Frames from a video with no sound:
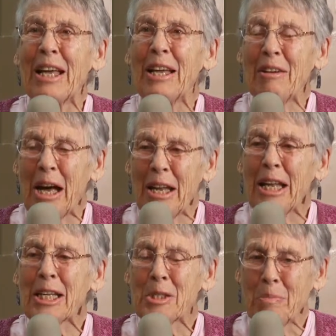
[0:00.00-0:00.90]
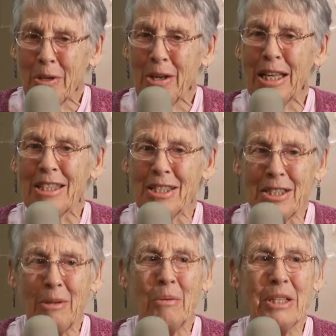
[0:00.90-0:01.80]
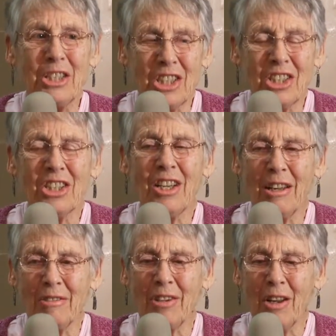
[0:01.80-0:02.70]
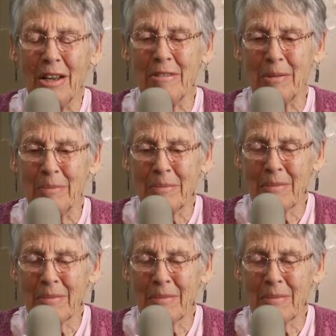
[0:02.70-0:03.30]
an experience that we just loved, all of them.